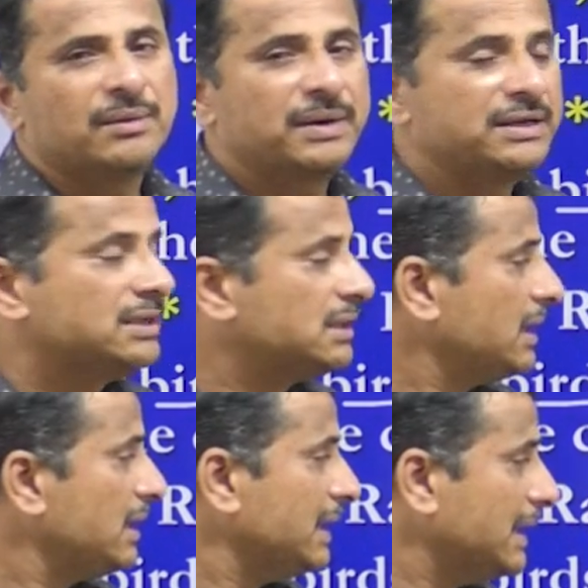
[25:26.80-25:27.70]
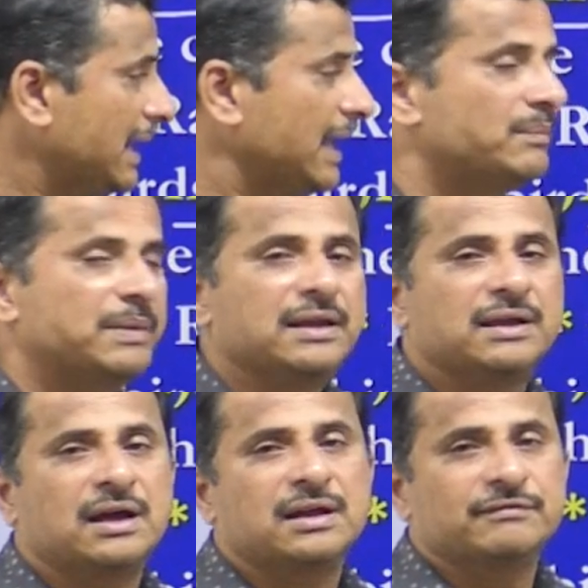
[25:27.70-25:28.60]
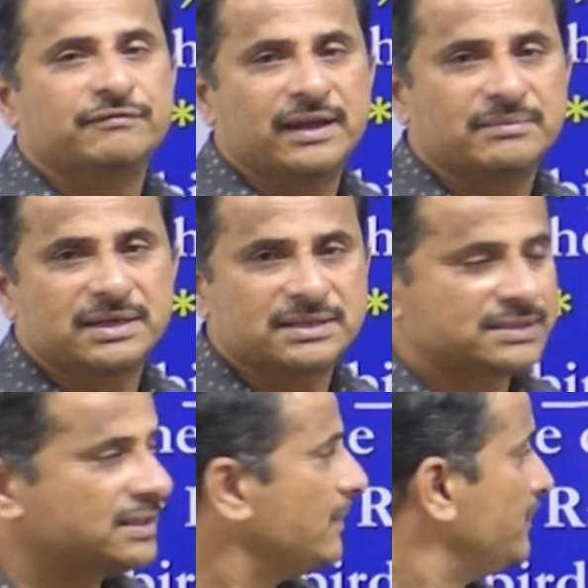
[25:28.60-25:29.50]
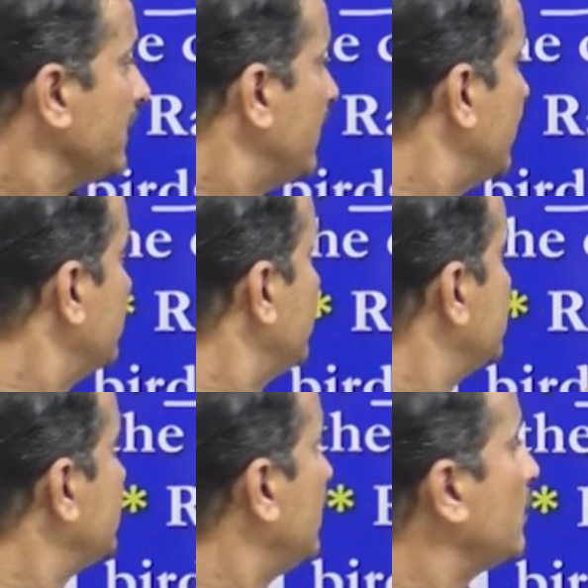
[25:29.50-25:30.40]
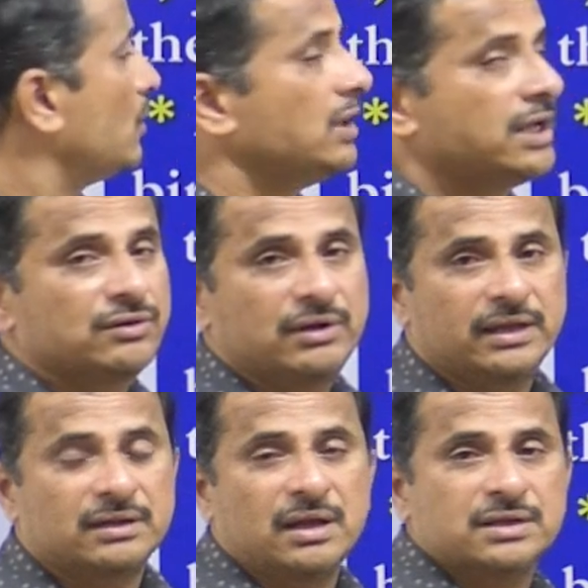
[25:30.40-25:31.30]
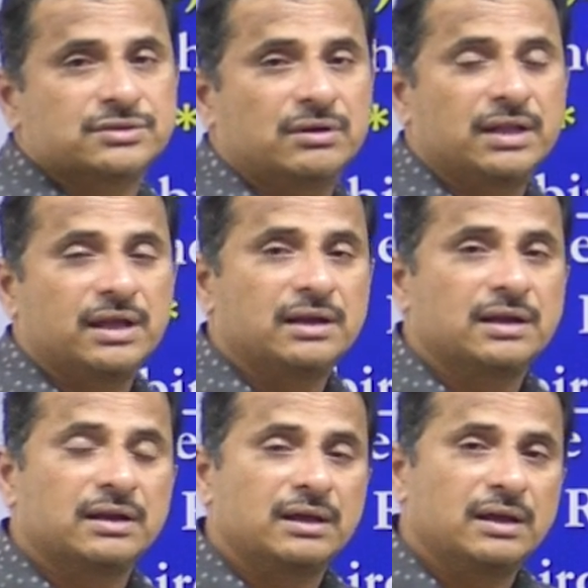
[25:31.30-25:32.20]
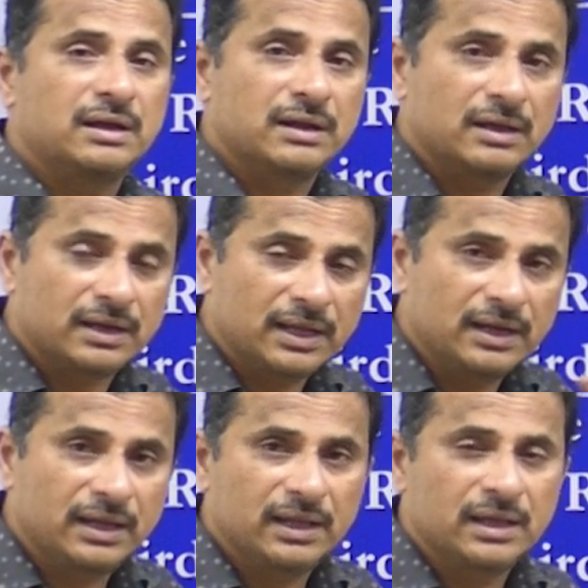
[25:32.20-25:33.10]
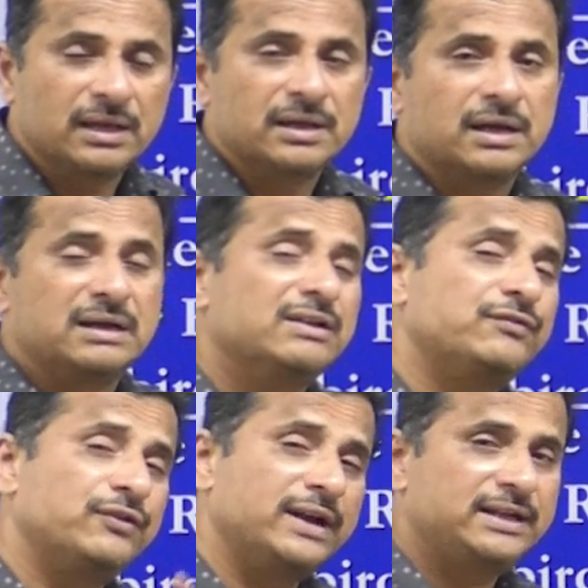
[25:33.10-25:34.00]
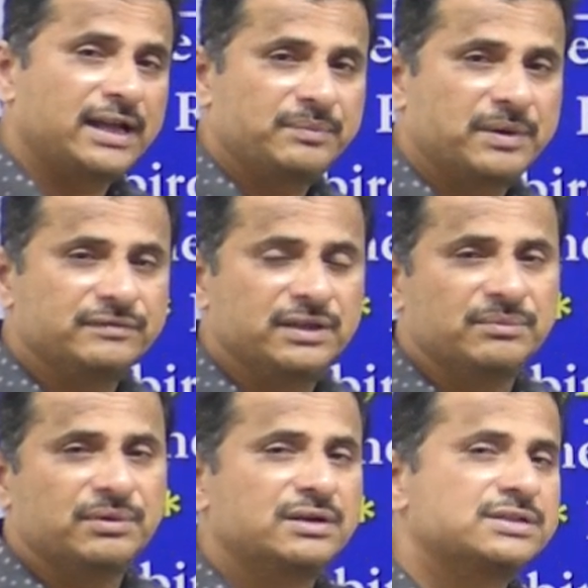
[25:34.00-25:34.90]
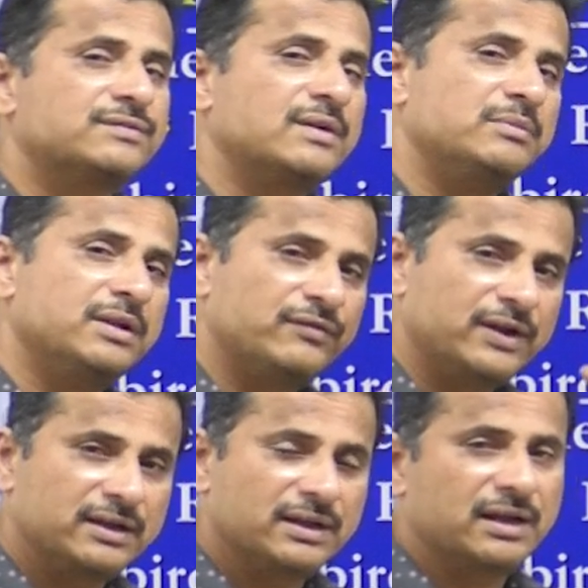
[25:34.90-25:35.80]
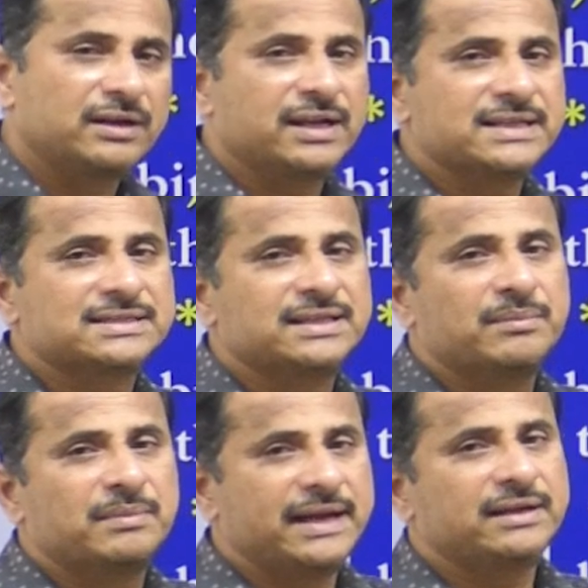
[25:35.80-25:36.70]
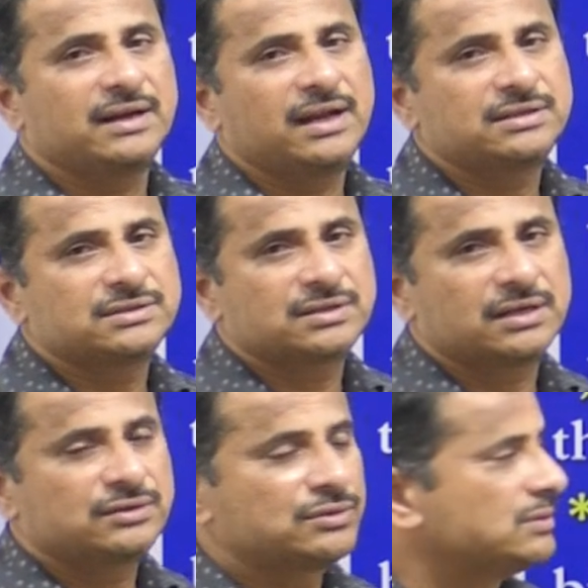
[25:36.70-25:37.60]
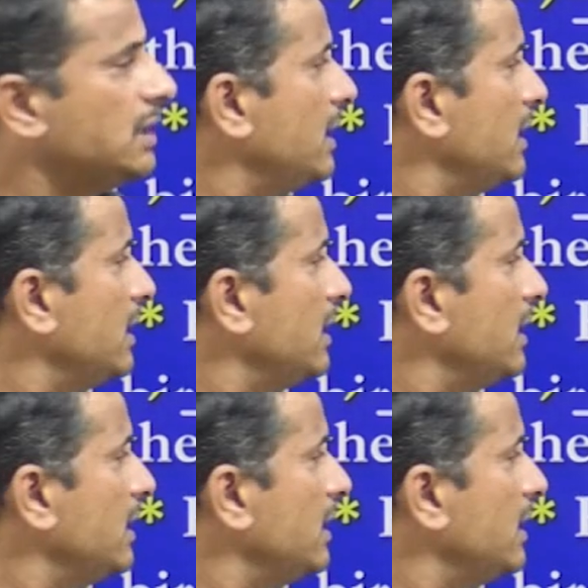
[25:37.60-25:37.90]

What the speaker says: particularly grey pelican famous in this Kolleru lake. So really different type of the birds from different countries, they migrated to